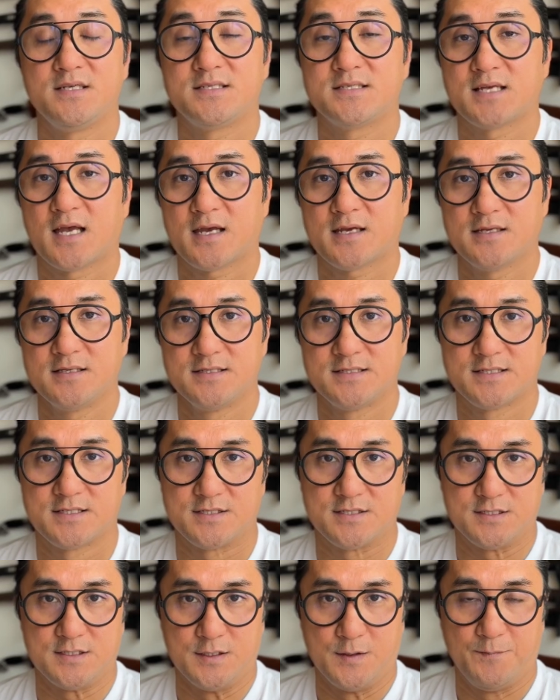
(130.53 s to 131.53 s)
second
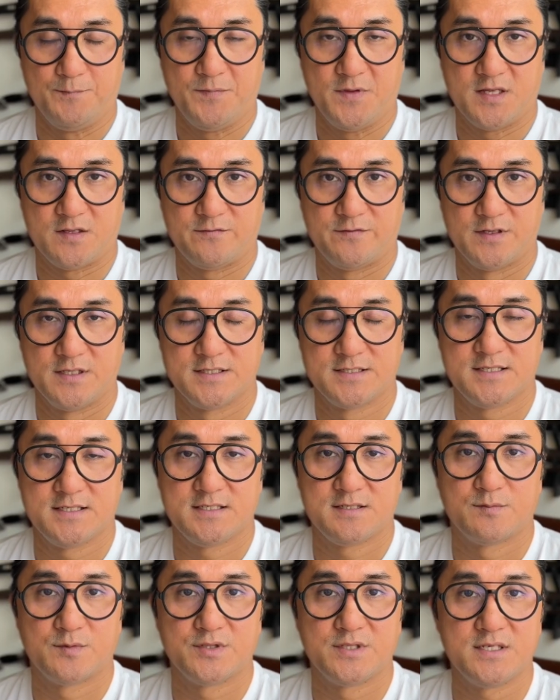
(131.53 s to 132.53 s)
system that
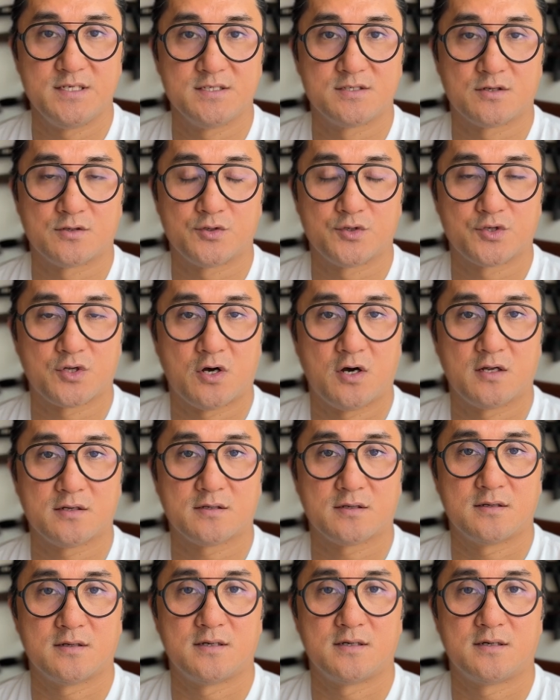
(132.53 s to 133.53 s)
Felicissimo Dizon
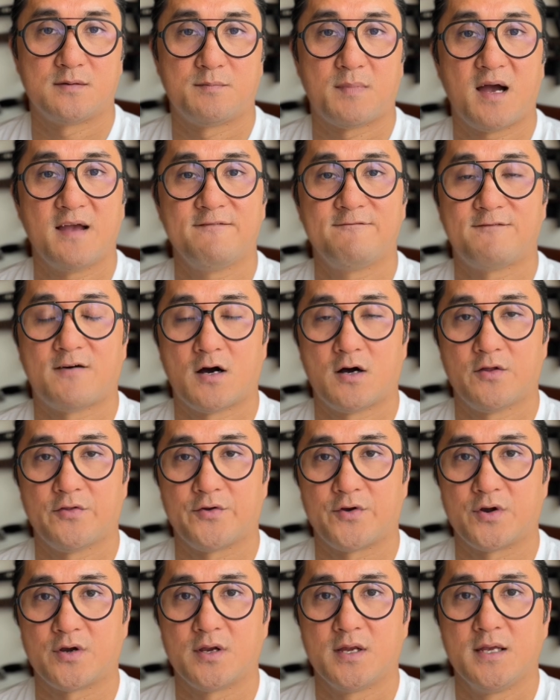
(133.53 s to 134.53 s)
taught my
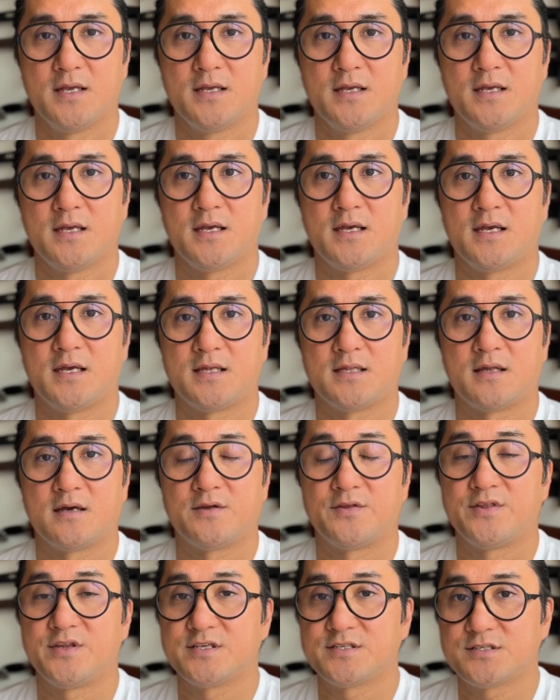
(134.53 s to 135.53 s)
father,
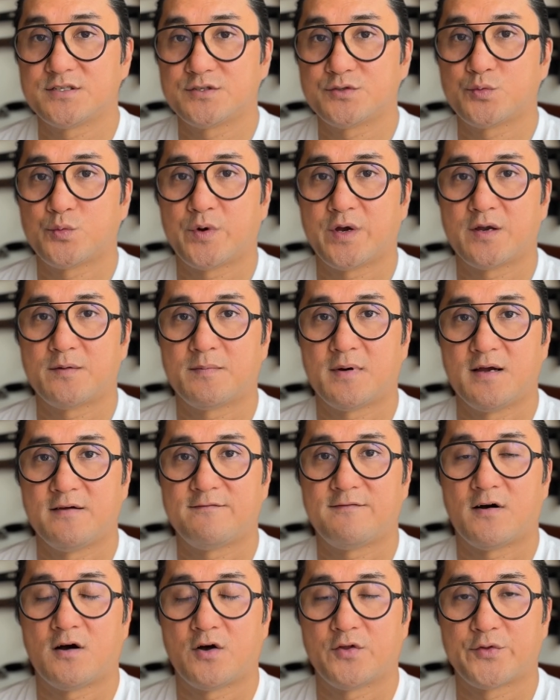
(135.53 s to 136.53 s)
and this is where my
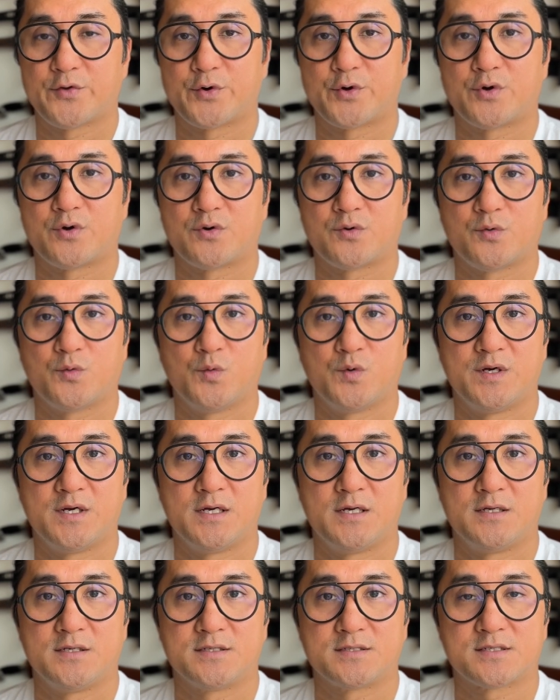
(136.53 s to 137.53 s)
father
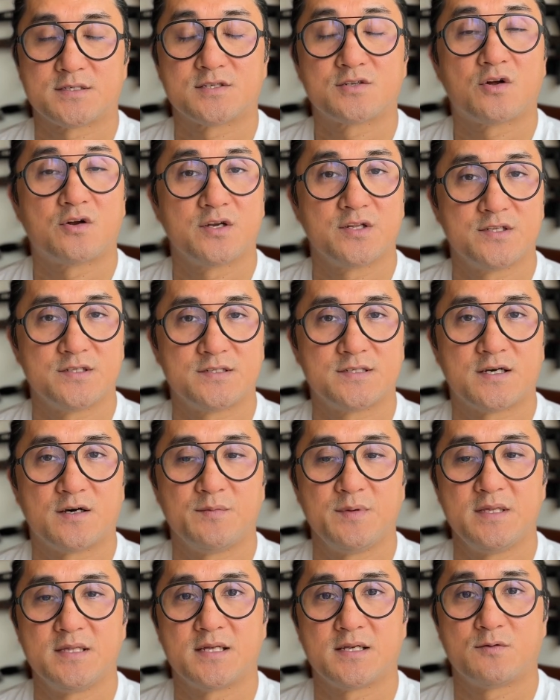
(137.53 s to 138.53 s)
started to tell
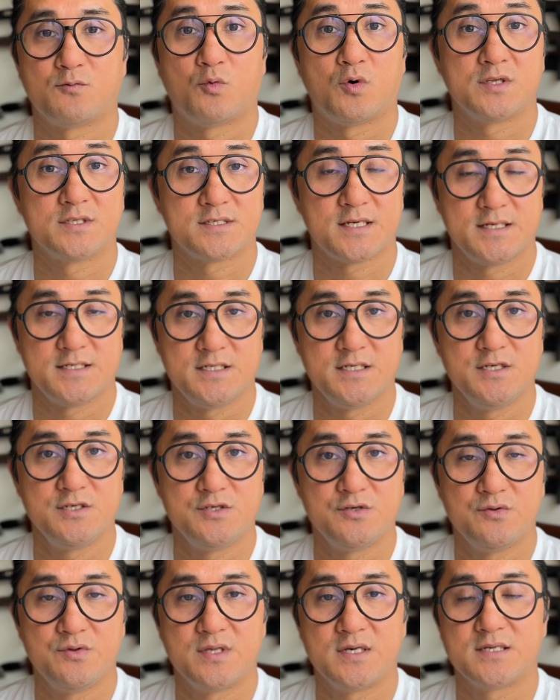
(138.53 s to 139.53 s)
me that once I
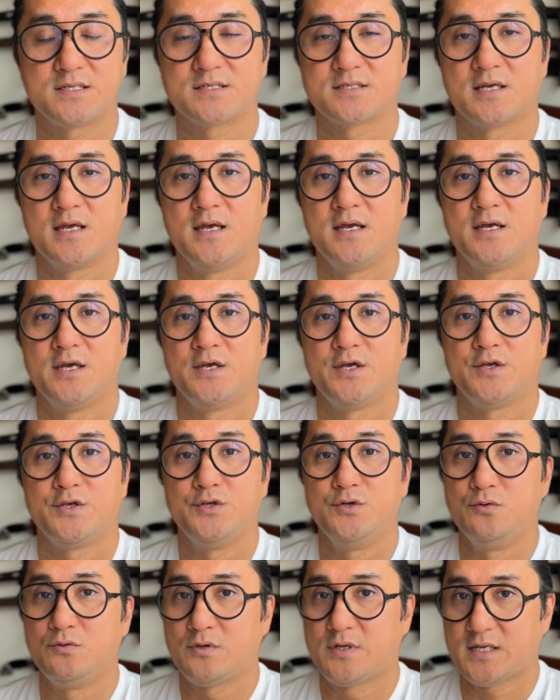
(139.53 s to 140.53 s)
teach you this,
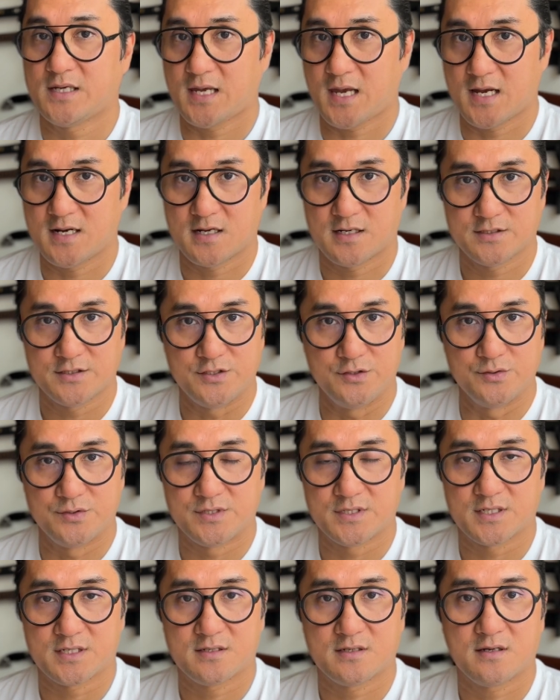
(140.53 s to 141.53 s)
you cannot use
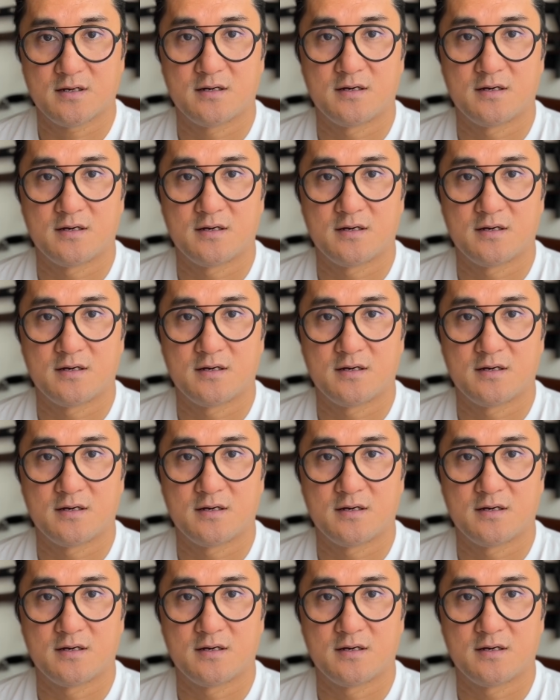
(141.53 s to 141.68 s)
it